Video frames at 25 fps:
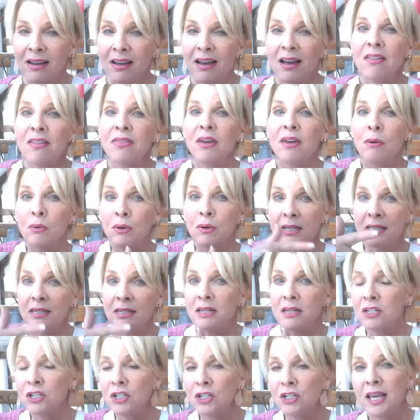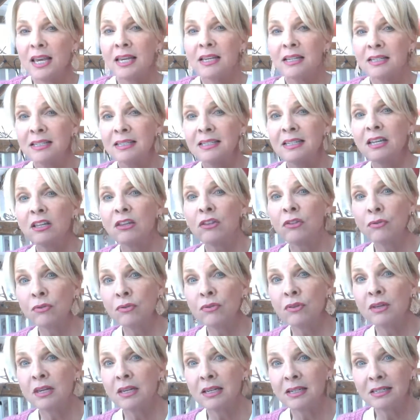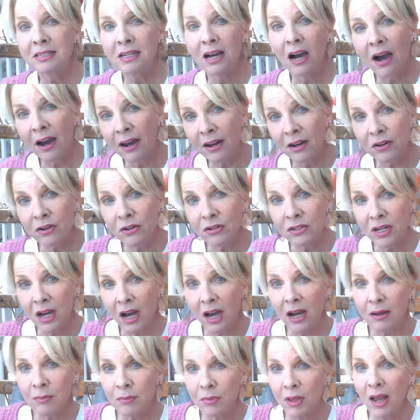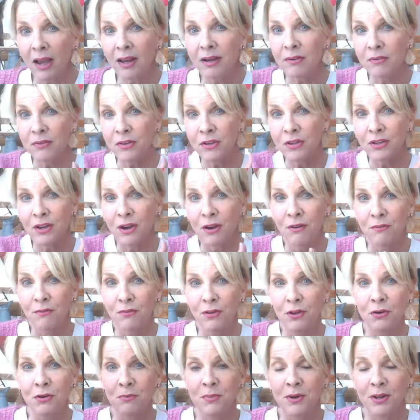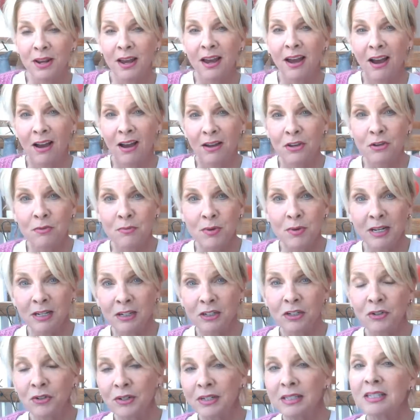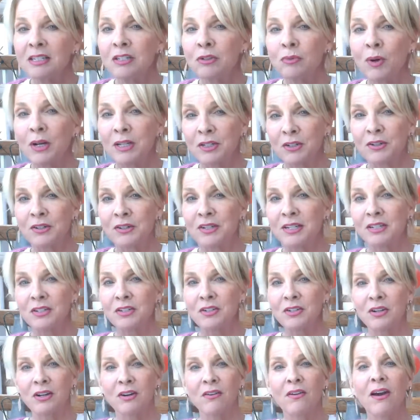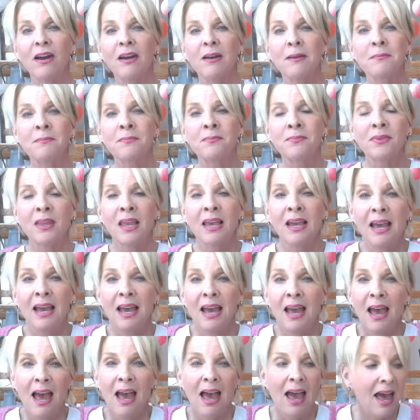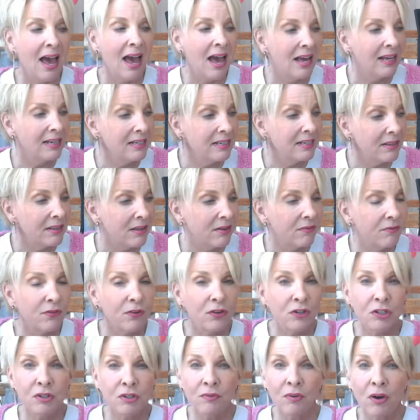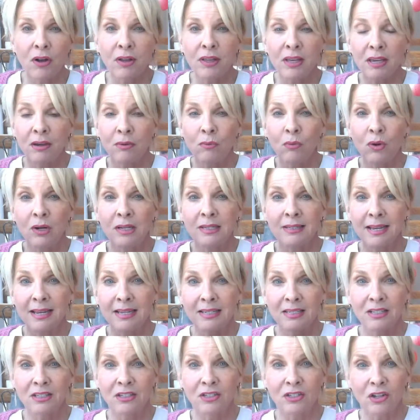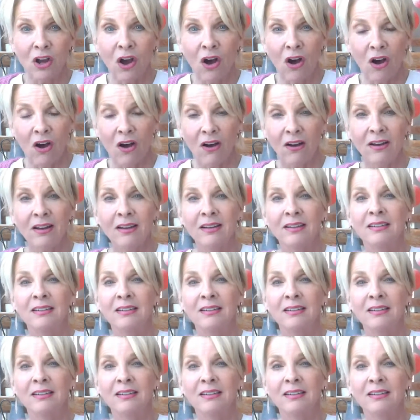that they could sing through the entire timeline of human history, at least Western history, right? And first of all, it was a song,